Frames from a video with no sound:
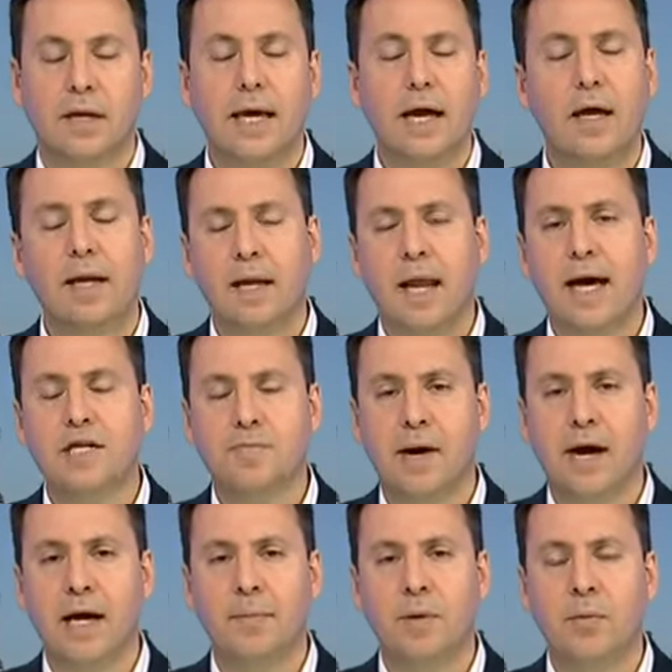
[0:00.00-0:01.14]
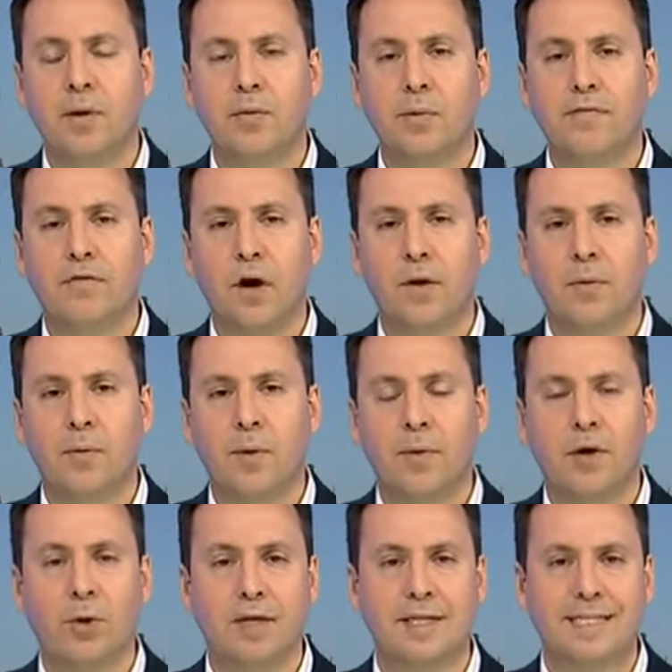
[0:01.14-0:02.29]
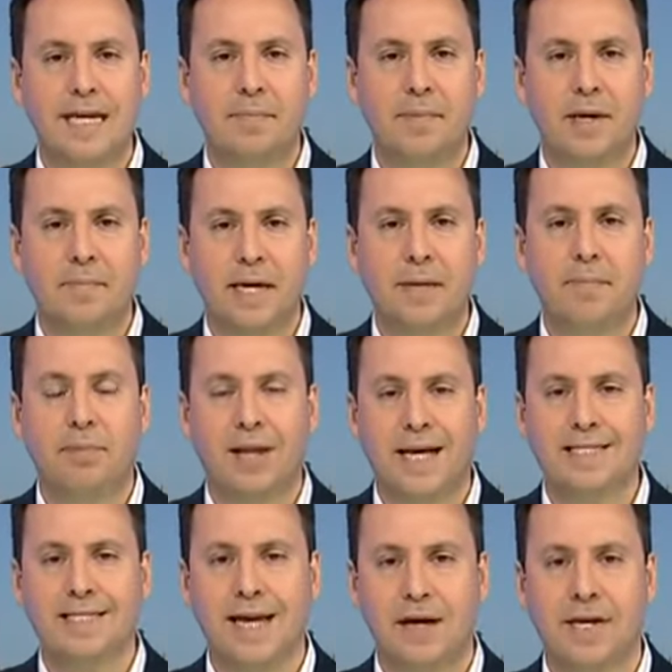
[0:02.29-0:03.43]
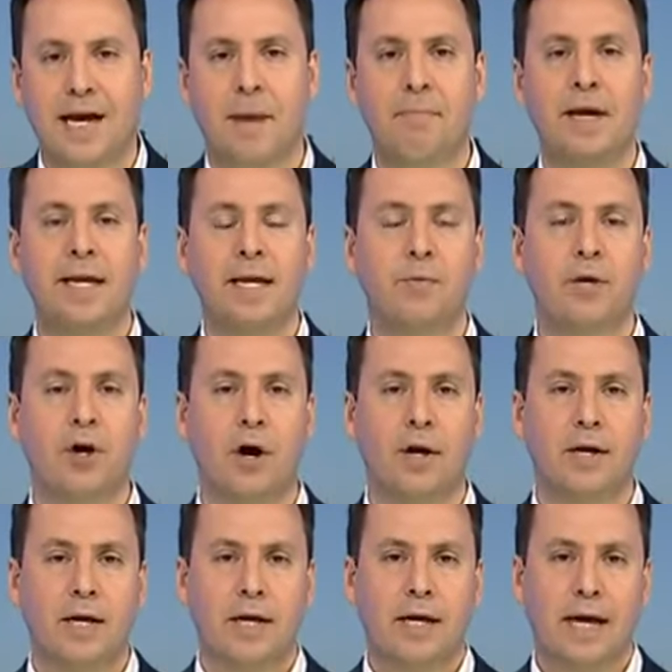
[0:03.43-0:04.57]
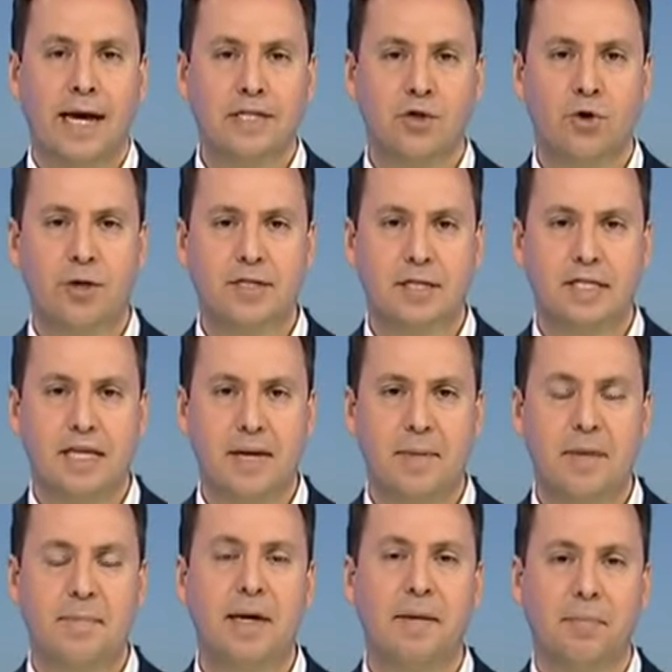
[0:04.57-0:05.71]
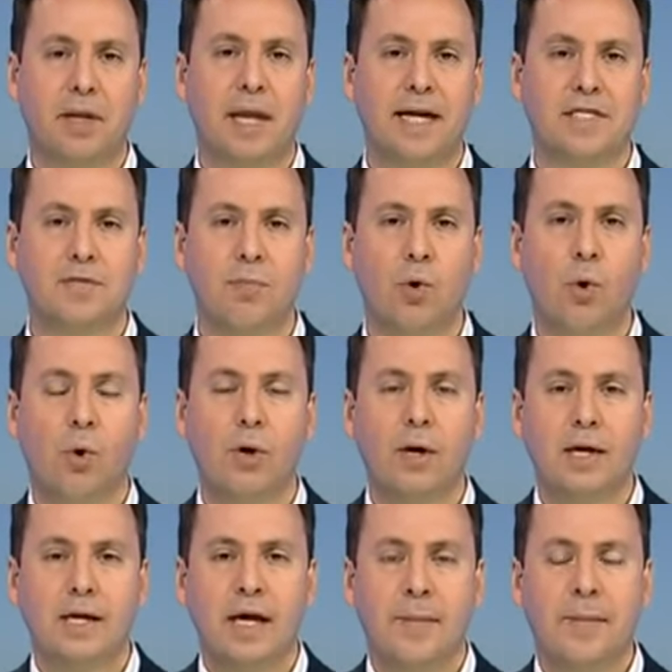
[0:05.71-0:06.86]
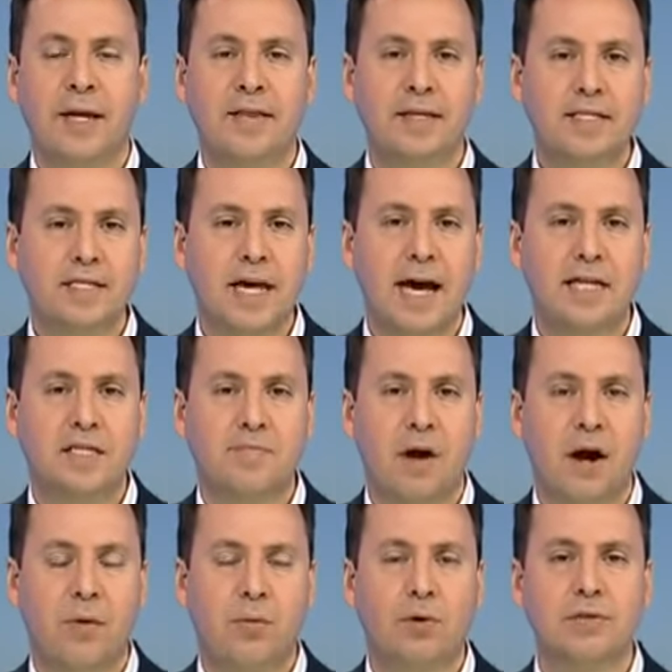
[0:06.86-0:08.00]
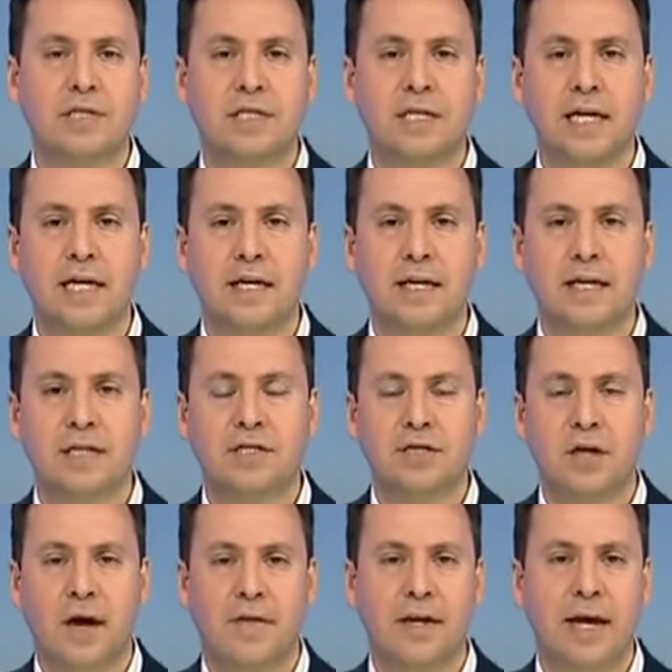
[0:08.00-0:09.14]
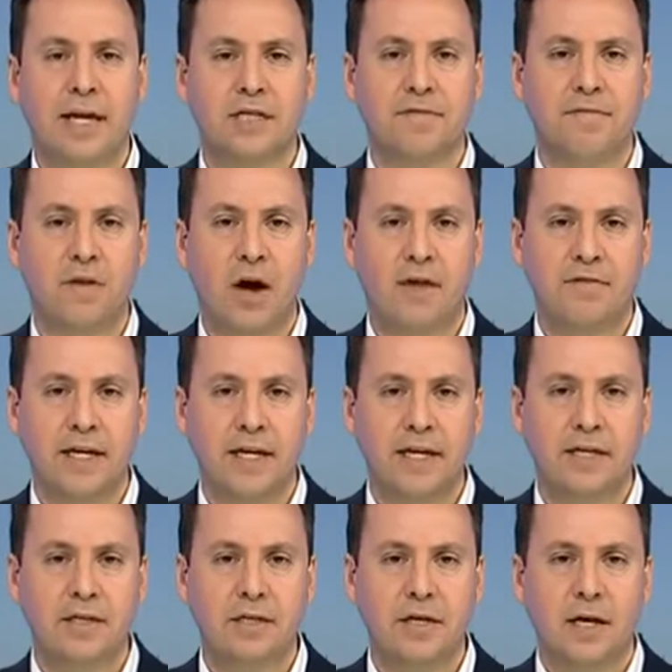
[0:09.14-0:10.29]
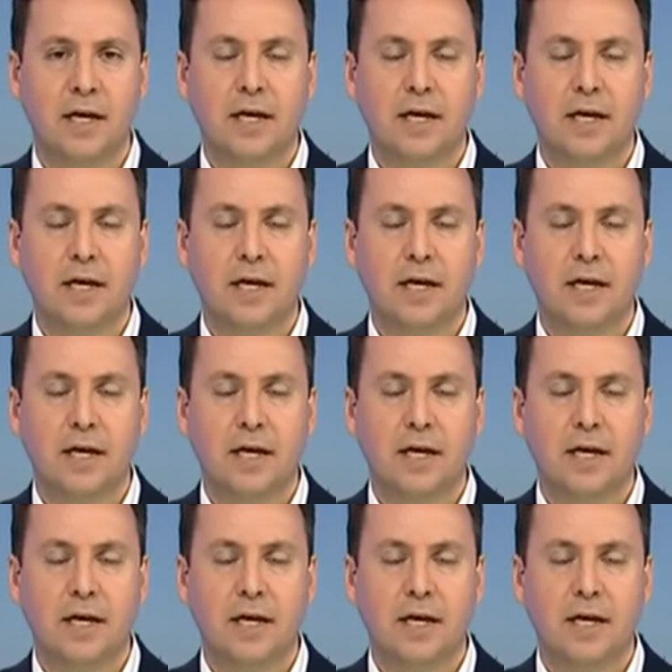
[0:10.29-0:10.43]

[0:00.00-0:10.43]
Yeah, in large part. I mean, we've got what we call a TPP plus outcome, meaning we got as good as a TPP plus more. I mean, in this case, Barrie, we'll see inside the next 5 years,